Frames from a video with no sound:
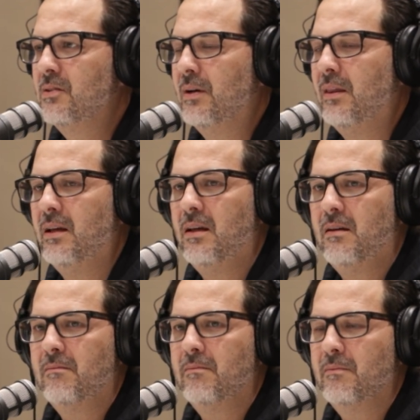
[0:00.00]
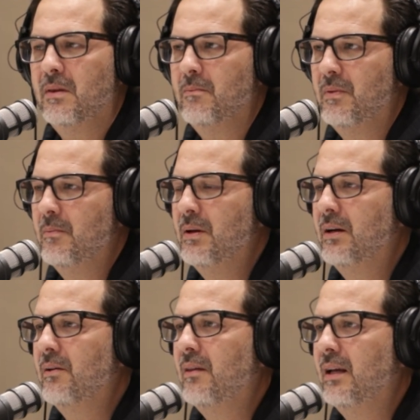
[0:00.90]
So I think the
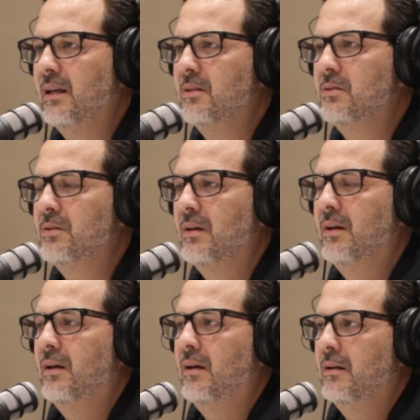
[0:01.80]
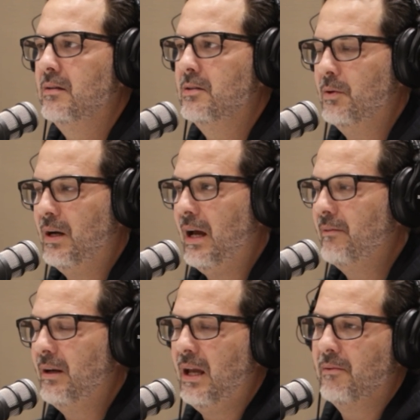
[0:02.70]
bigger thing is, do I
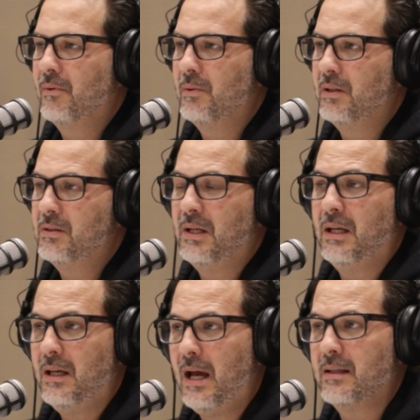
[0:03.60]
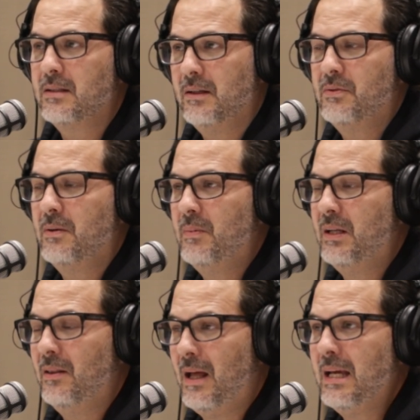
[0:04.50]
advocate for real estate? Yes. If
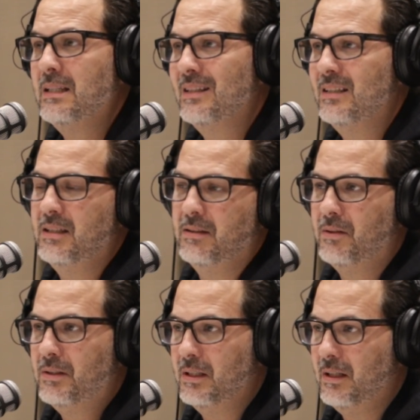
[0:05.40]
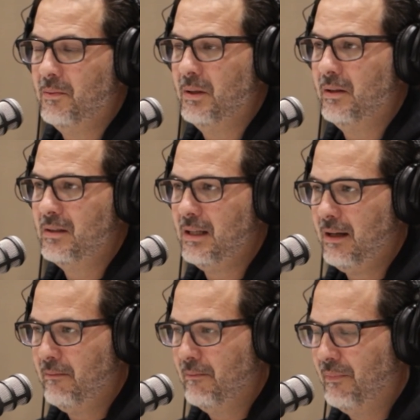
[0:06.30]
somebody likes and is interested in real
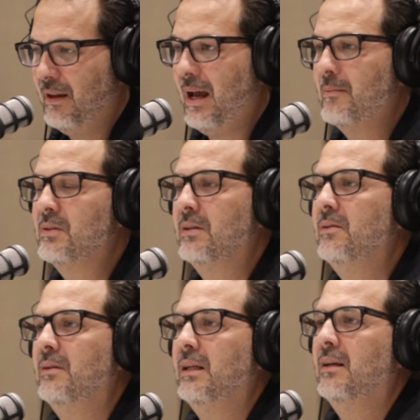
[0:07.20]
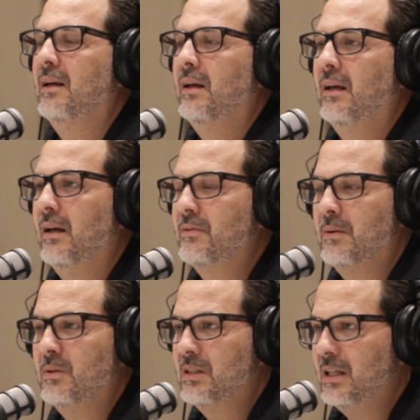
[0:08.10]
estate, absolutely. If
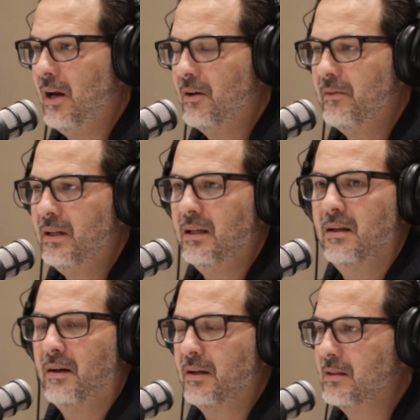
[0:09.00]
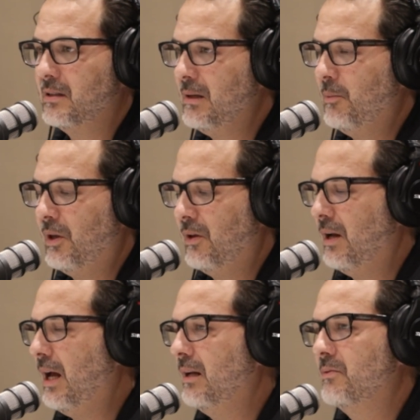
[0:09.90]
someone's scared of it and not going to sleep well
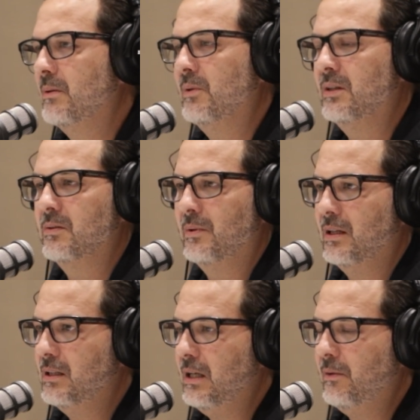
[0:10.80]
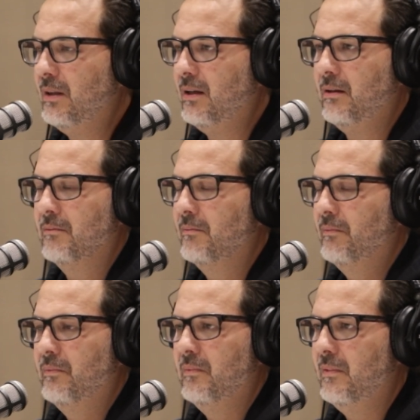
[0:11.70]
at night, if someone doesn't want to deal with it,
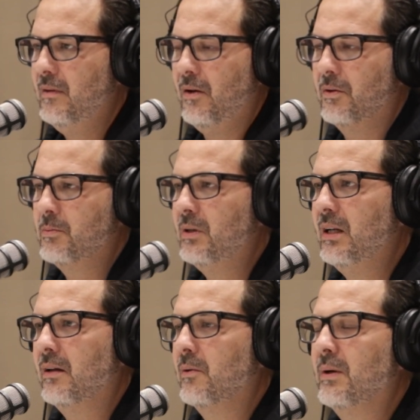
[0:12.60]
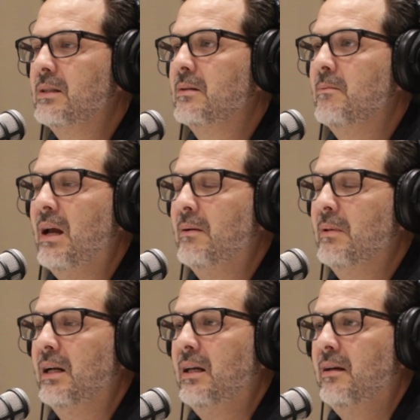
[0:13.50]
no, there's plenty of other ways to make
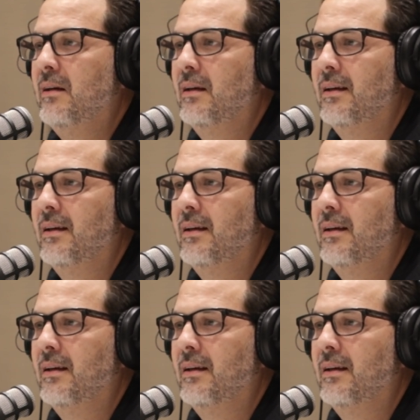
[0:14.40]
money.